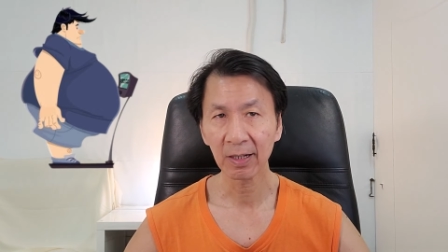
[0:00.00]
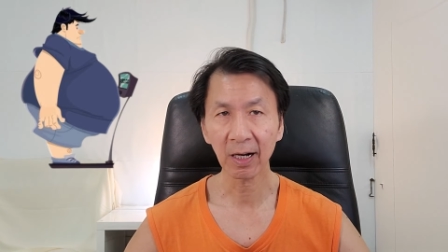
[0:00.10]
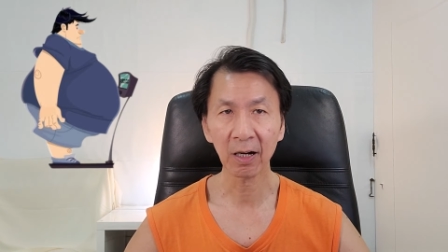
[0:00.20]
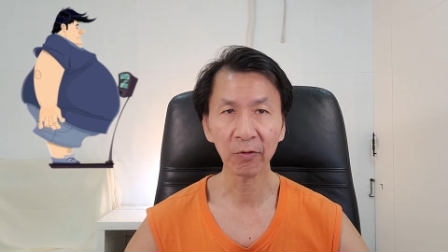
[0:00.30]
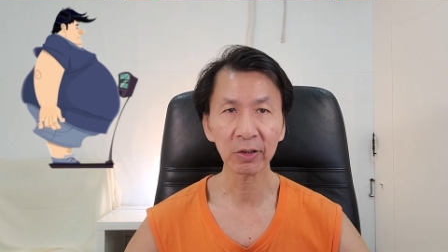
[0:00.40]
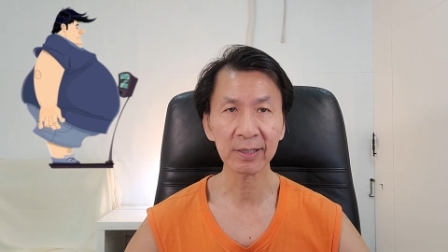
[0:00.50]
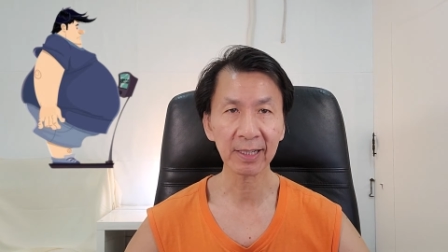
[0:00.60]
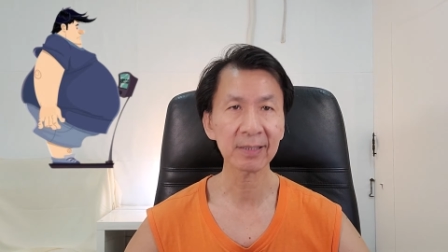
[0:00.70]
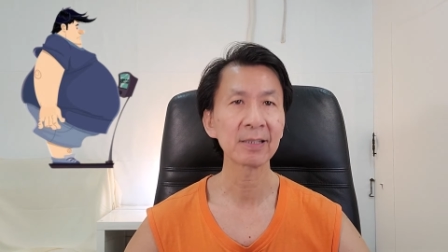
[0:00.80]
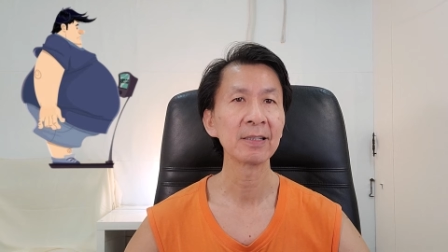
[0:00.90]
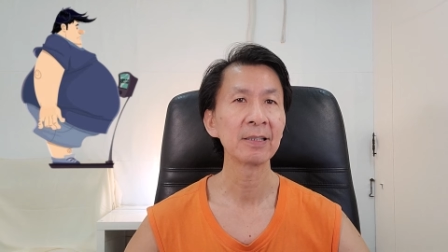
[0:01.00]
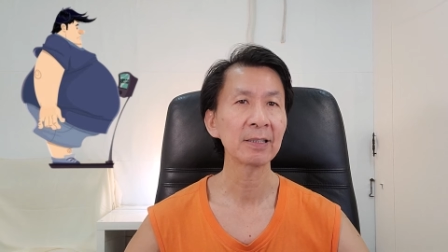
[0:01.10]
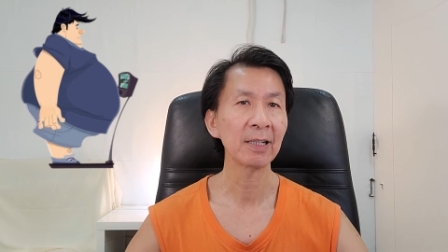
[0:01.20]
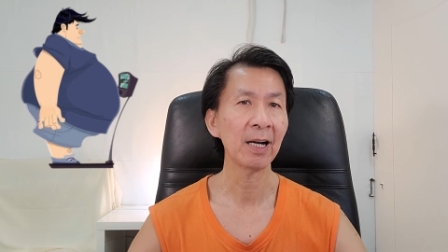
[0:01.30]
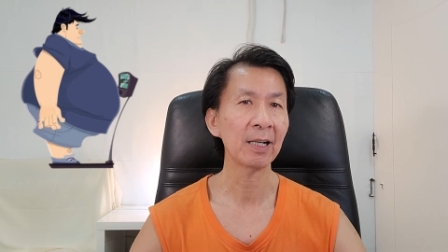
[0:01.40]
uh, 36
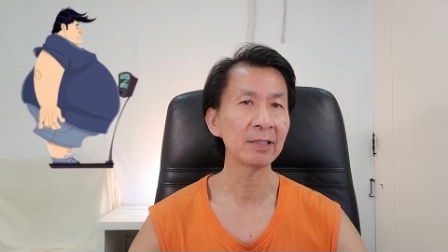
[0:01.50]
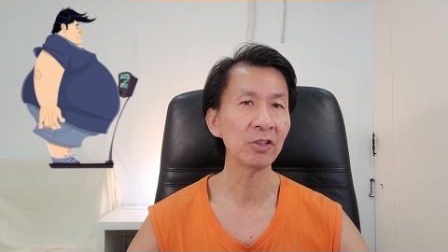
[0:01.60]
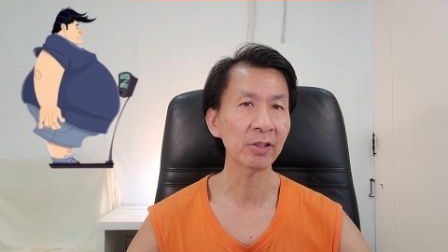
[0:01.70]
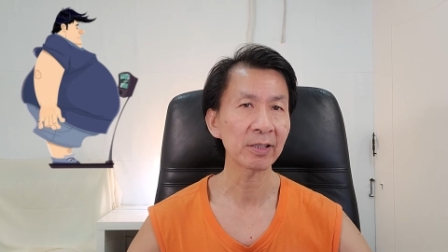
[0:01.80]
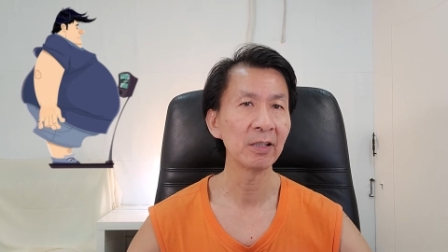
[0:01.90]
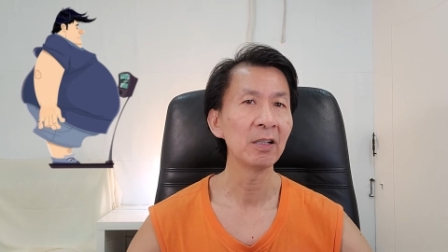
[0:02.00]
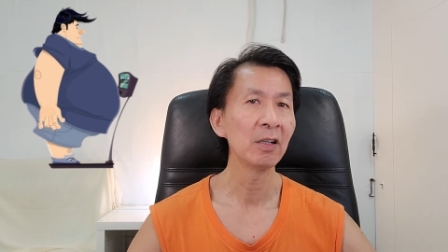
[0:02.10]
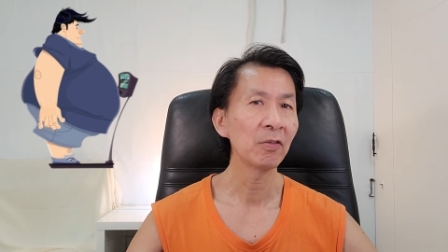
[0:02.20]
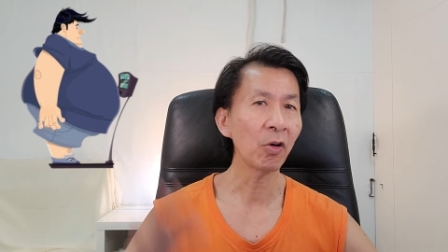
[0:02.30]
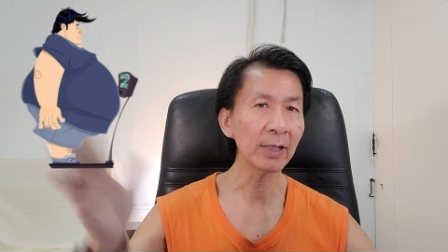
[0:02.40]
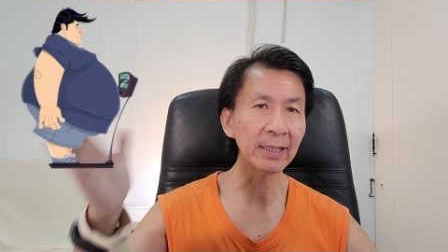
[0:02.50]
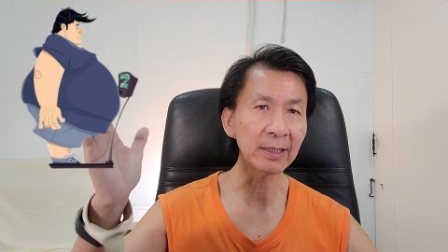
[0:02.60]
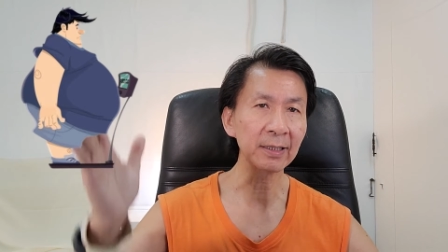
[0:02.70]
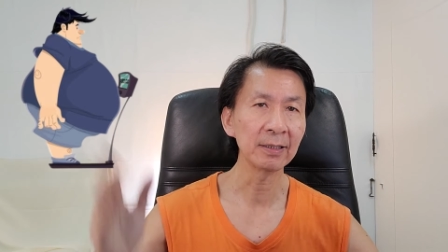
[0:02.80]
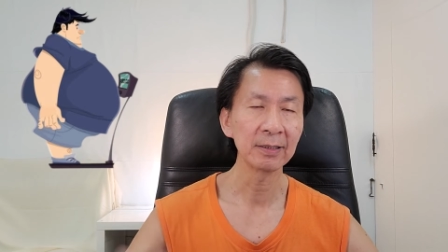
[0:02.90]
uh, inches. For
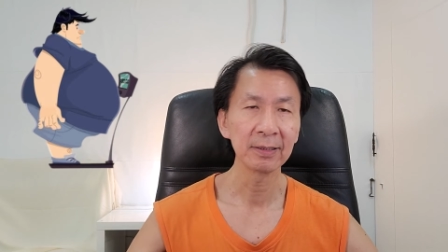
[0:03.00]
lady,